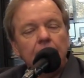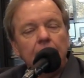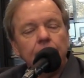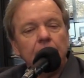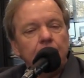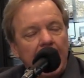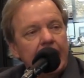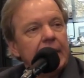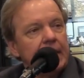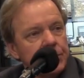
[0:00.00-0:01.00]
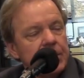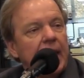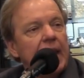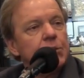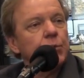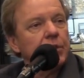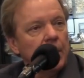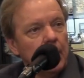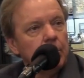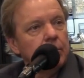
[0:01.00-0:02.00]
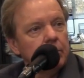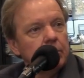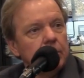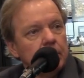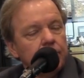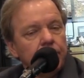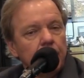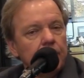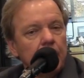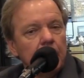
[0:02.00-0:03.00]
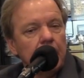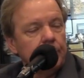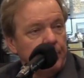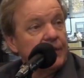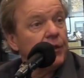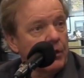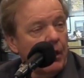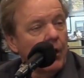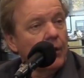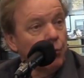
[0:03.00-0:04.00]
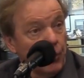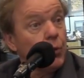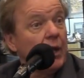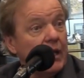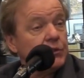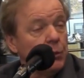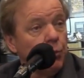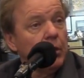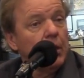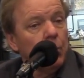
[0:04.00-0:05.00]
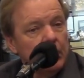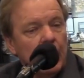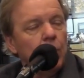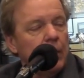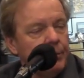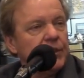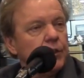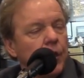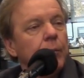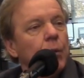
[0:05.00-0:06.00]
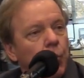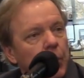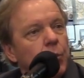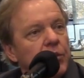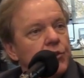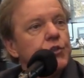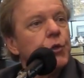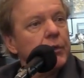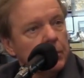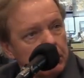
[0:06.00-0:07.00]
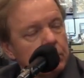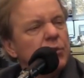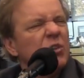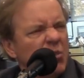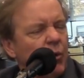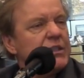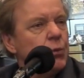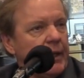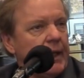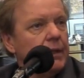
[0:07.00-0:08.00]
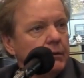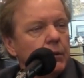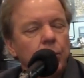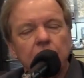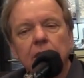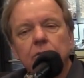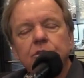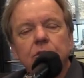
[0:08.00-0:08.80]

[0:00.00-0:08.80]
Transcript: But Mike and his guys would come and pit the car and work, not only pit the car, but work with us during the race weekend or whatever.